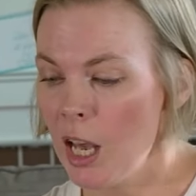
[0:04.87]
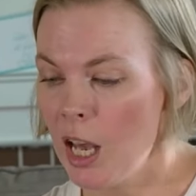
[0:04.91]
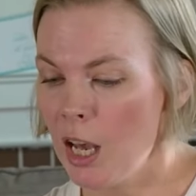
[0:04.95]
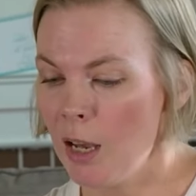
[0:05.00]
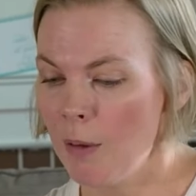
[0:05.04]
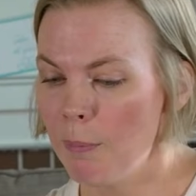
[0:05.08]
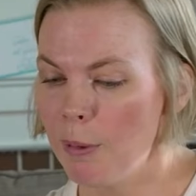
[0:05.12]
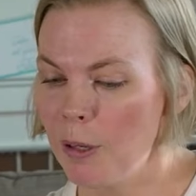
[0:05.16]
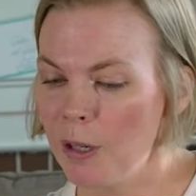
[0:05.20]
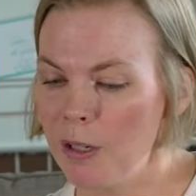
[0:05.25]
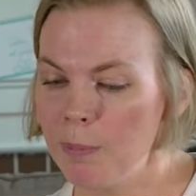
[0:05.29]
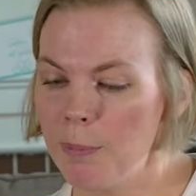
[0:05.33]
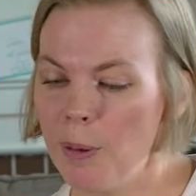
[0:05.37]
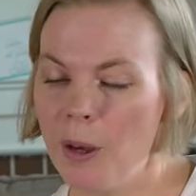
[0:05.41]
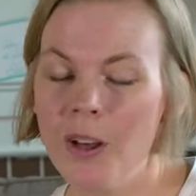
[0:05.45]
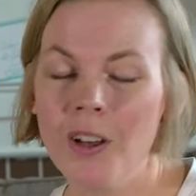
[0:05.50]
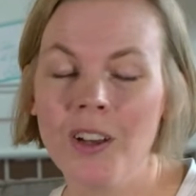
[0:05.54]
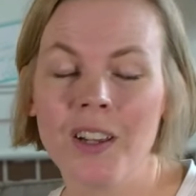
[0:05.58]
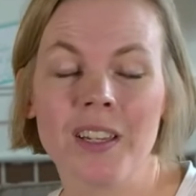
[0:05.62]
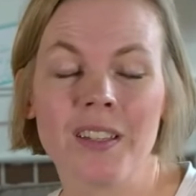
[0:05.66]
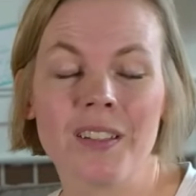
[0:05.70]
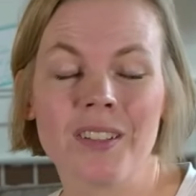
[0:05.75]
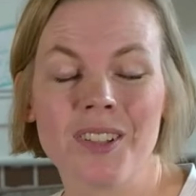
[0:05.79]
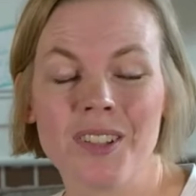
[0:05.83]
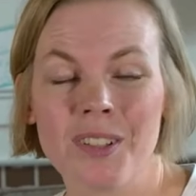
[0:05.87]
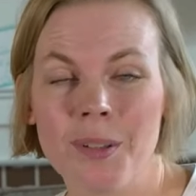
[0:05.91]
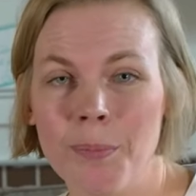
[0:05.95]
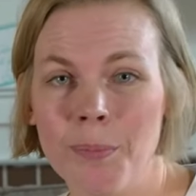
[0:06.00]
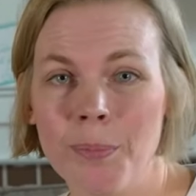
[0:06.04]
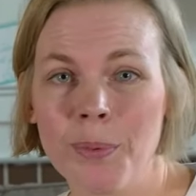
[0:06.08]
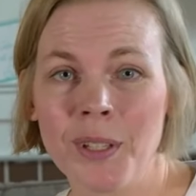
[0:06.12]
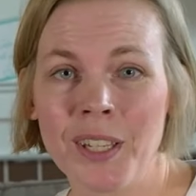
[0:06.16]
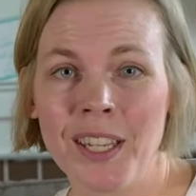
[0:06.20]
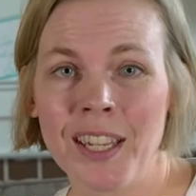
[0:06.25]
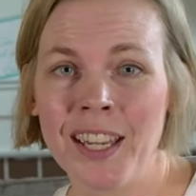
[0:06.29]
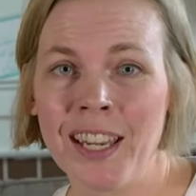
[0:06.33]
A birth ball is
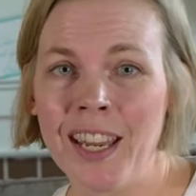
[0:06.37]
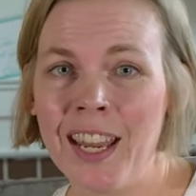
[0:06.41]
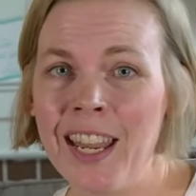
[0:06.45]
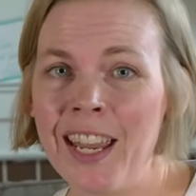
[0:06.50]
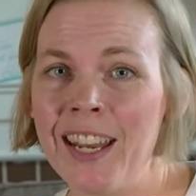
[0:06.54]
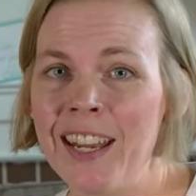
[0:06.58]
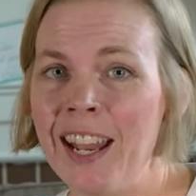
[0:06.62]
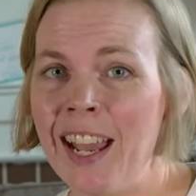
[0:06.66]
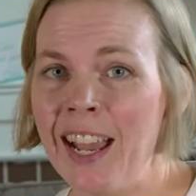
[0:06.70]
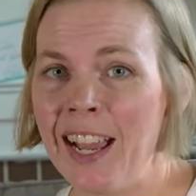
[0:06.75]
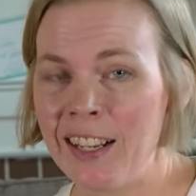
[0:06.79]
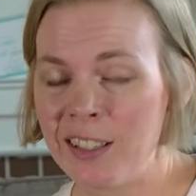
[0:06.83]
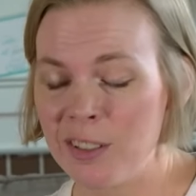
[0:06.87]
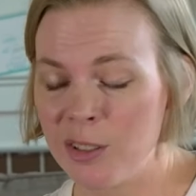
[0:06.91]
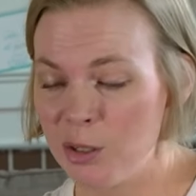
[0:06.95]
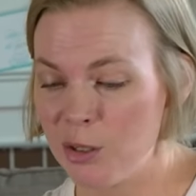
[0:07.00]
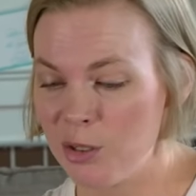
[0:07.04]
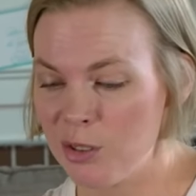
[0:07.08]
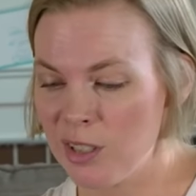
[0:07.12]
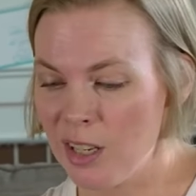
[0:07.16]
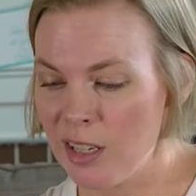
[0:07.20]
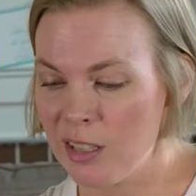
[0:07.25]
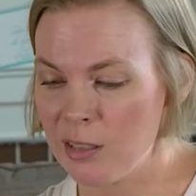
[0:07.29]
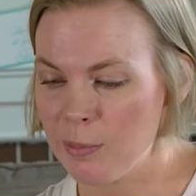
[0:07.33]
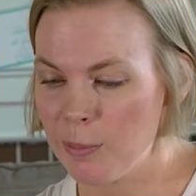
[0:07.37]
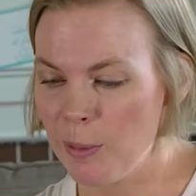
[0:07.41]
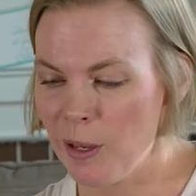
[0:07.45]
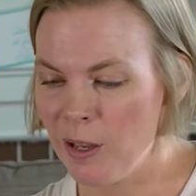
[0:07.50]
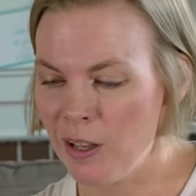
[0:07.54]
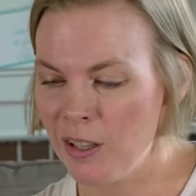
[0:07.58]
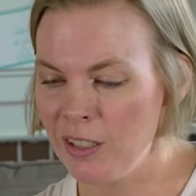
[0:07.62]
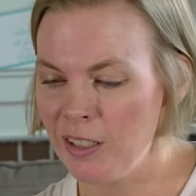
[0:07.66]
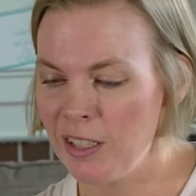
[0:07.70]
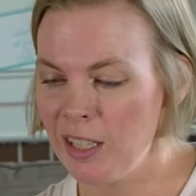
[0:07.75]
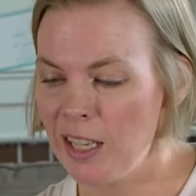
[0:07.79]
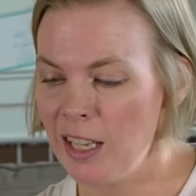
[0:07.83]
simply an exercise
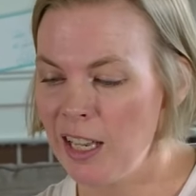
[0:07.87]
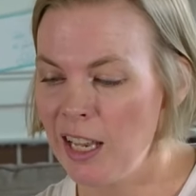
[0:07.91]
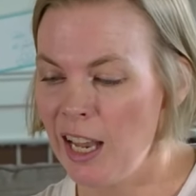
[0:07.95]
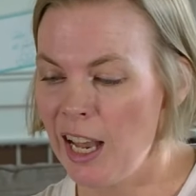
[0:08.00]
ball.